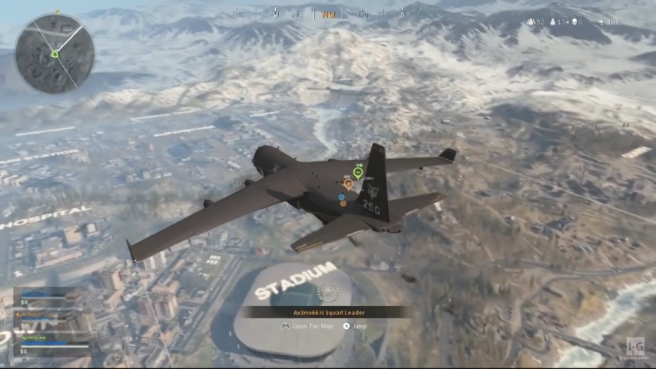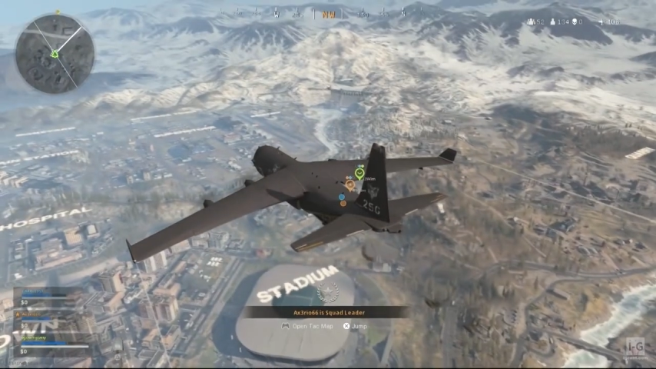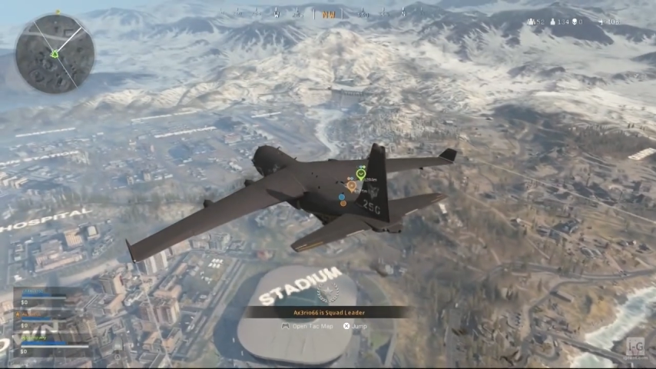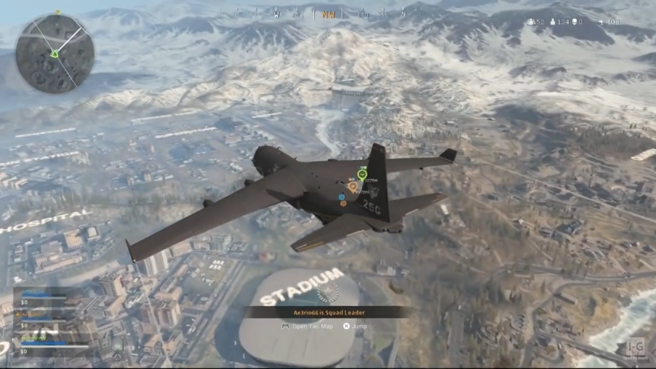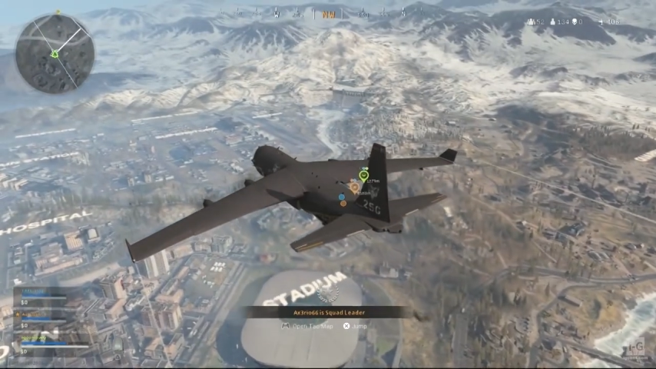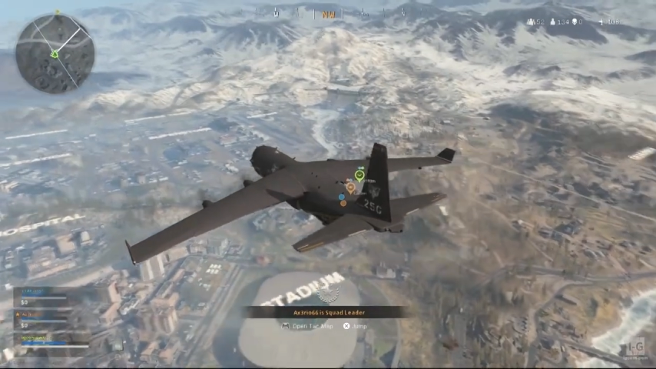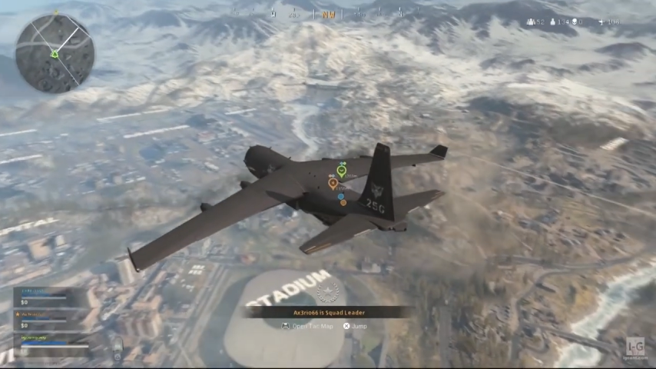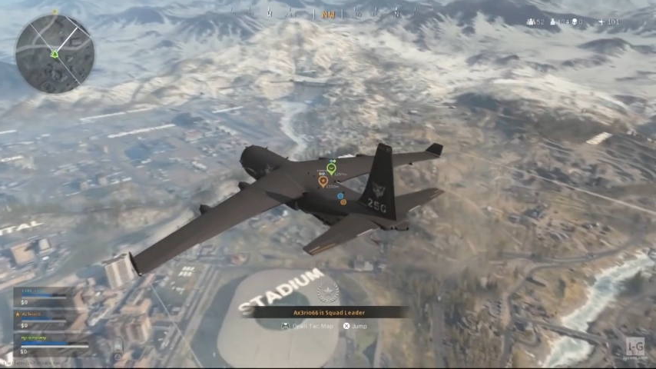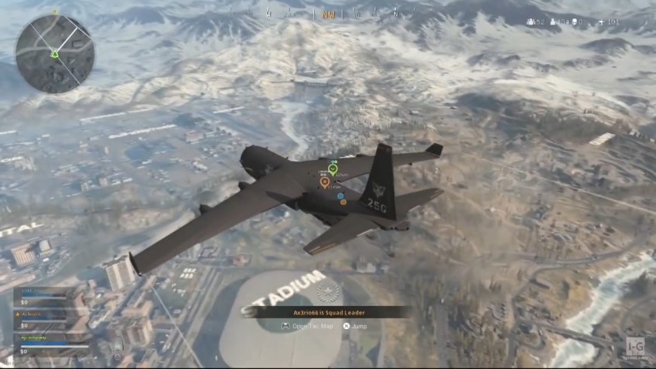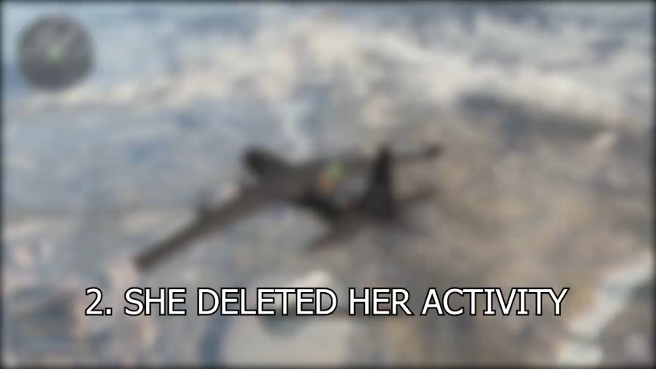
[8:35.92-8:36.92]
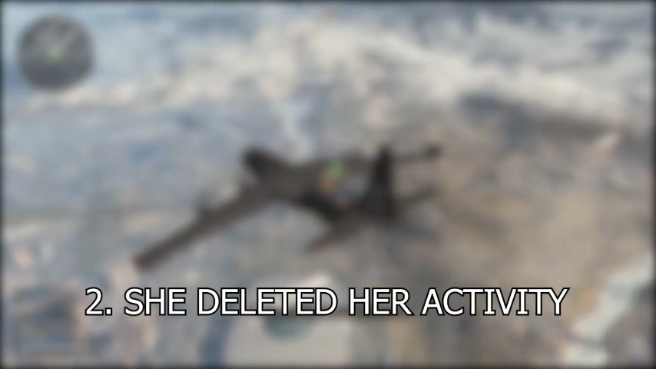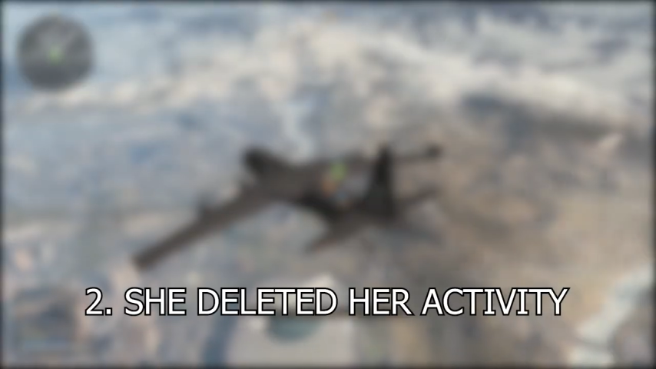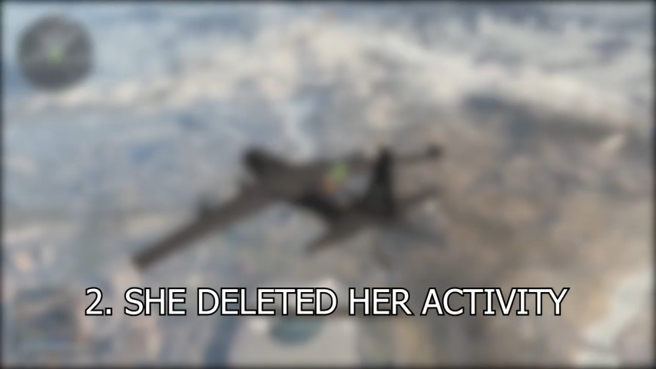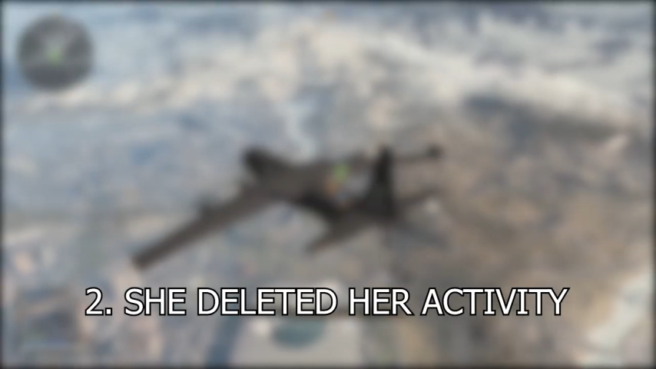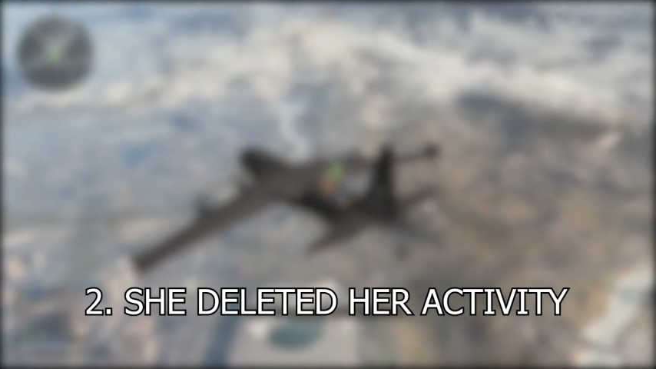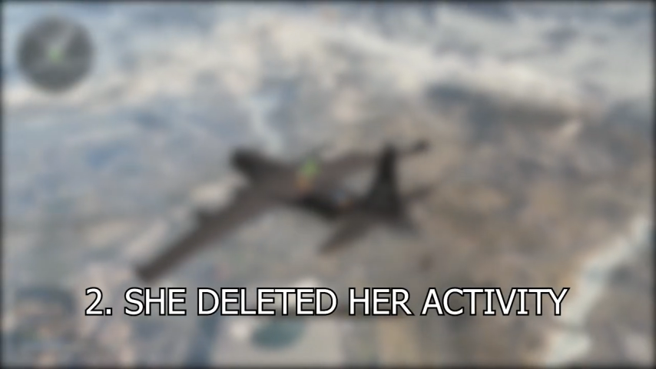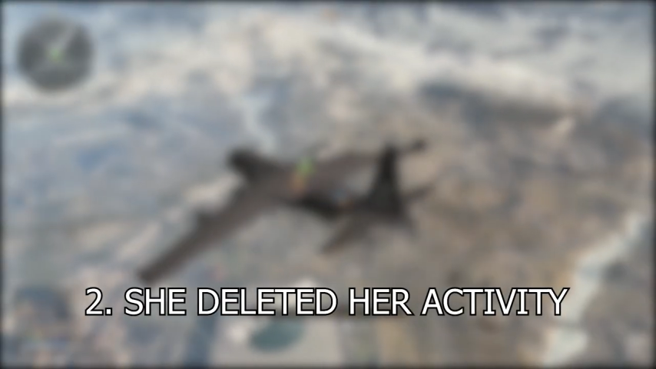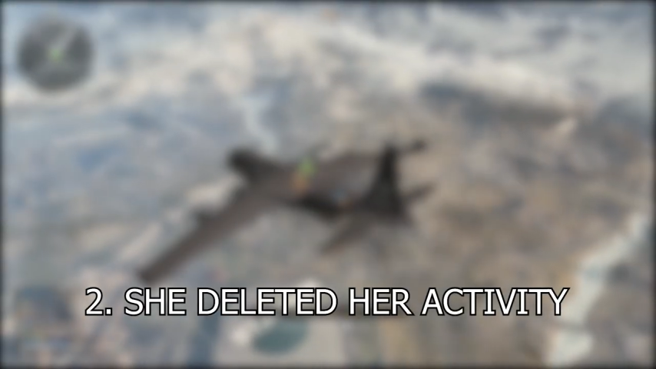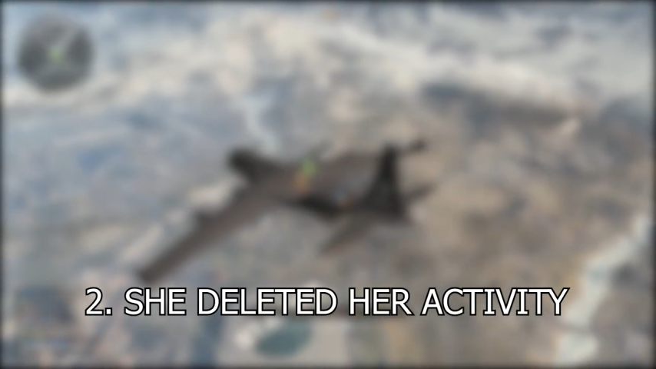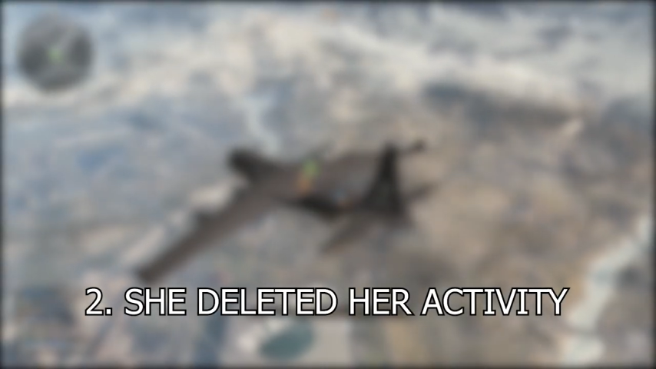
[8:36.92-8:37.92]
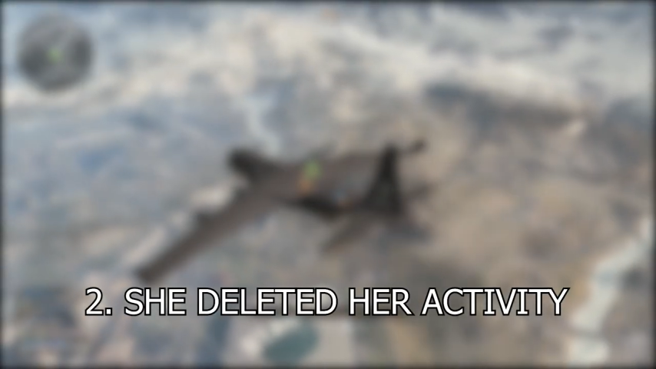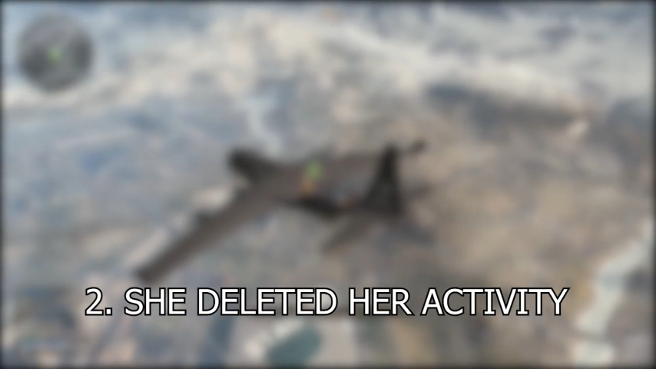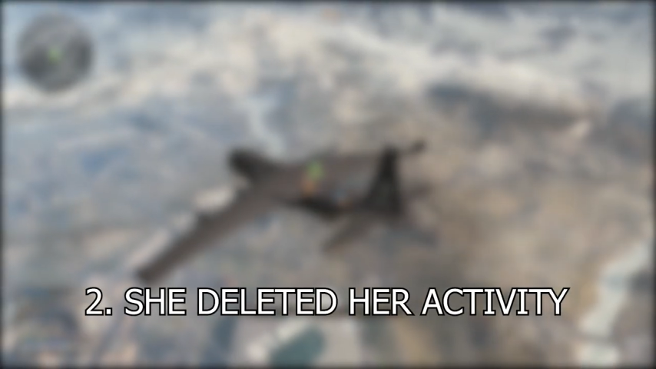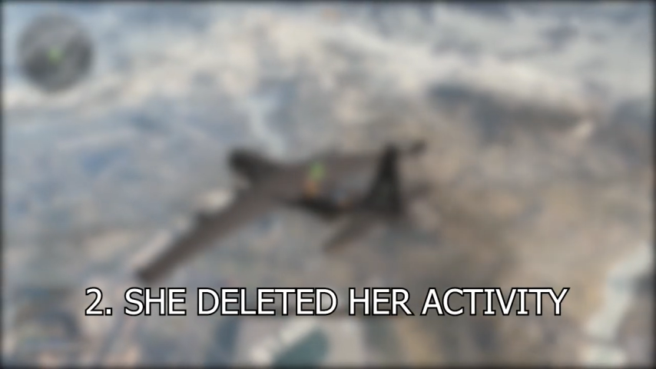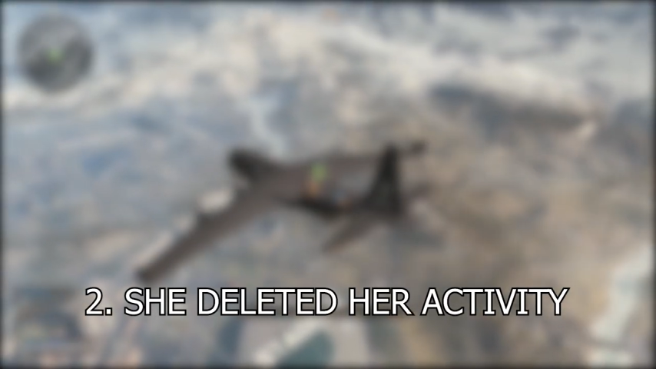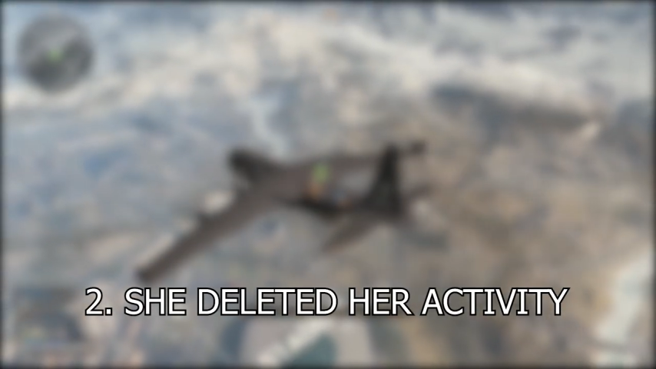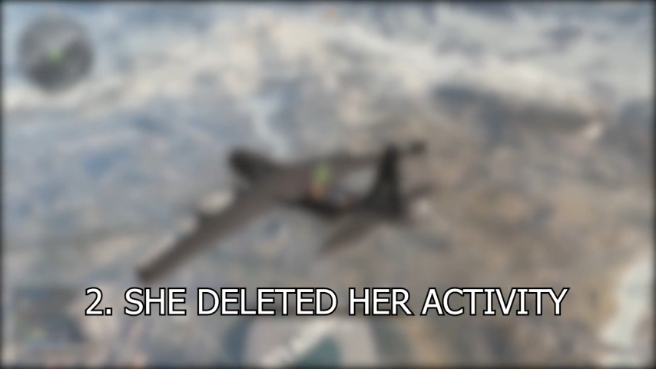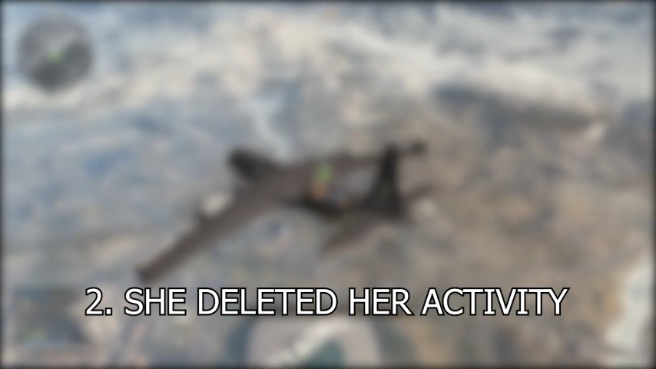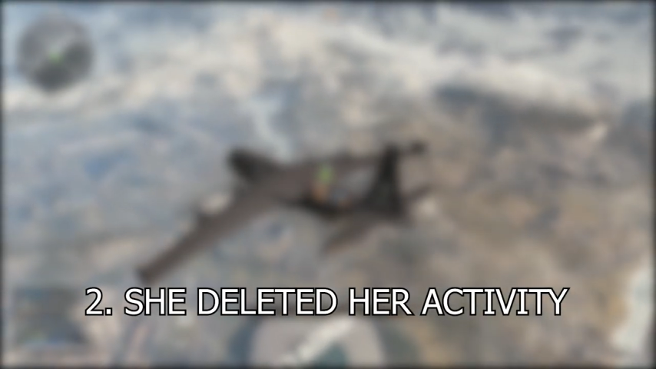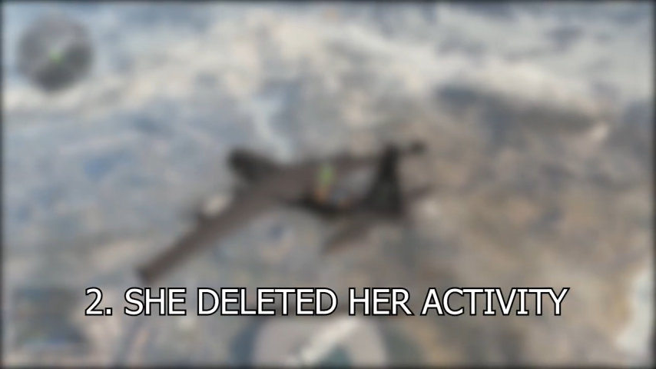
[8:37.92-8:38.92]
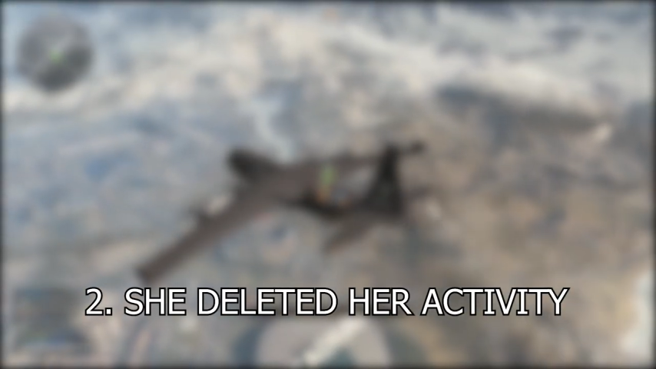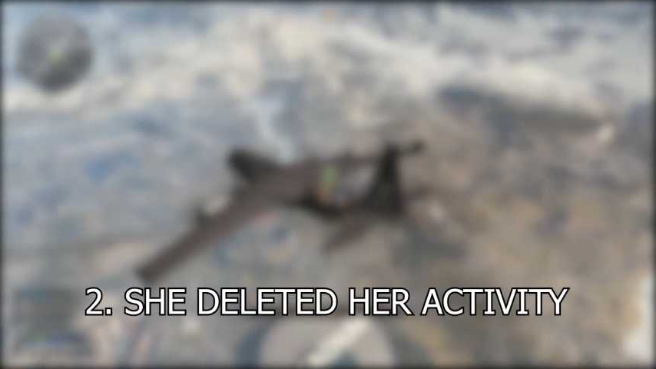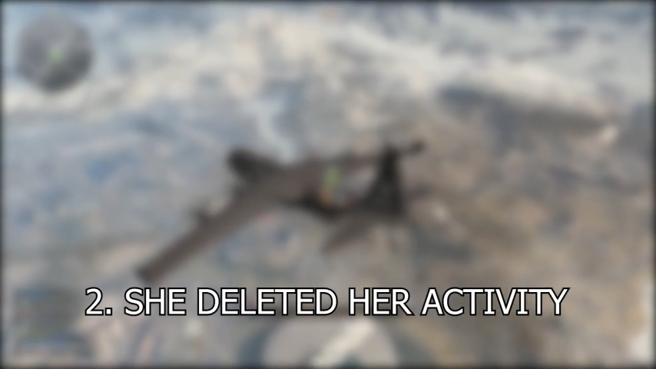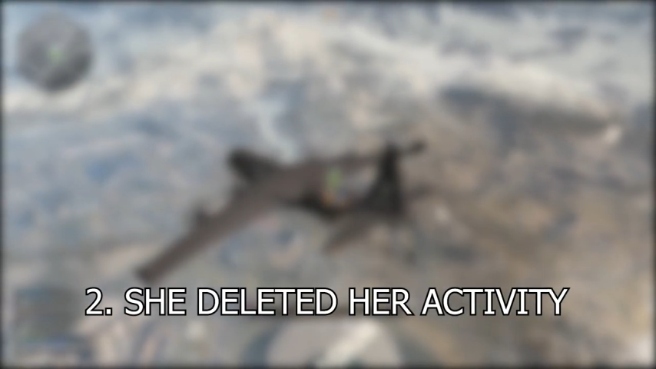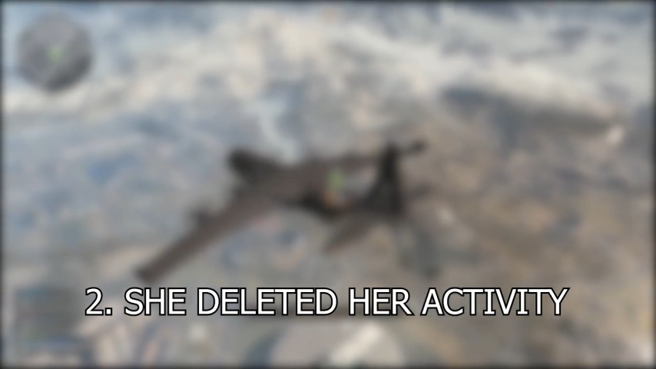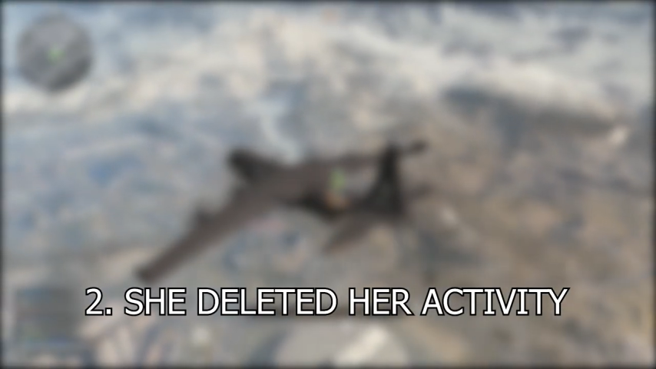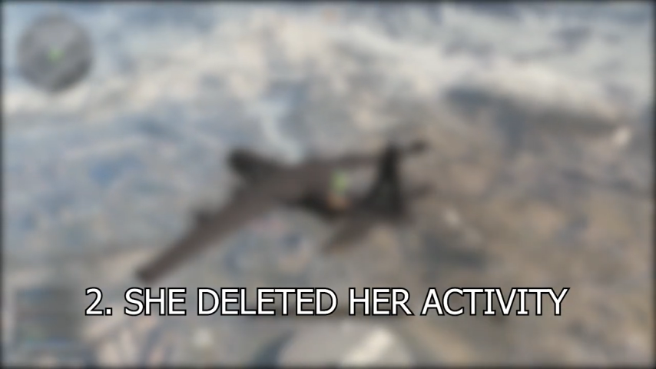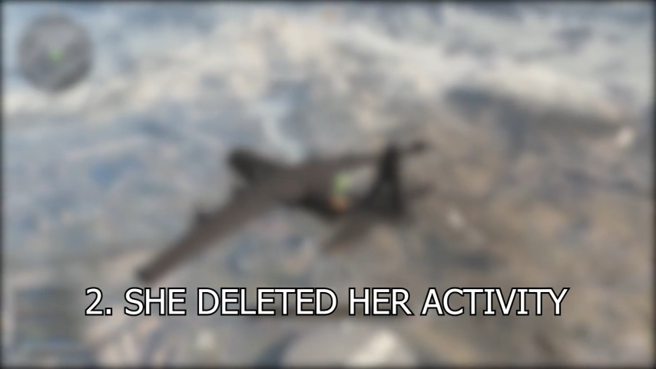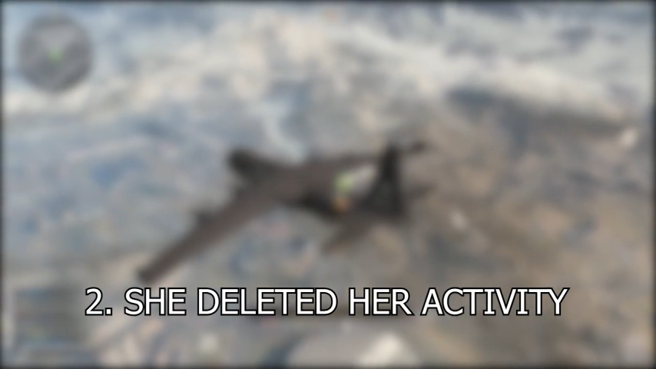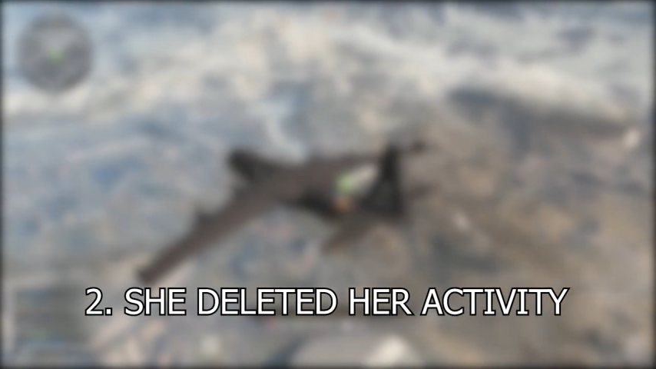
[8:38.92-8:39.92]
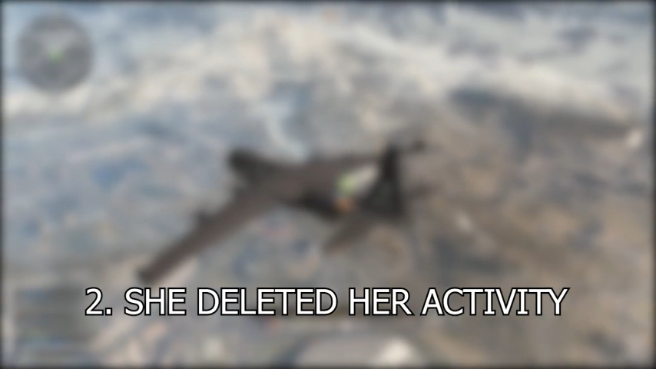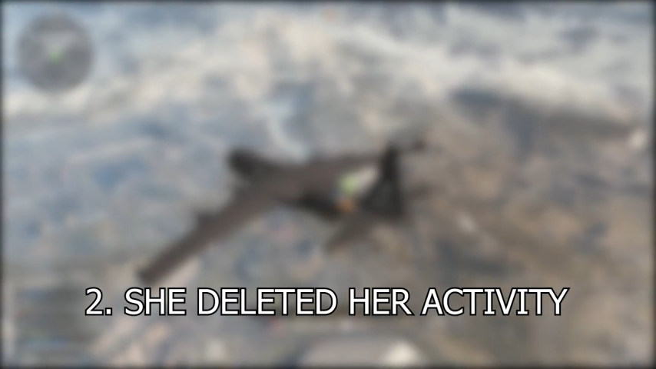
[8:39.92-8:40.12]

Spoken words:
[unreadable: no face in view]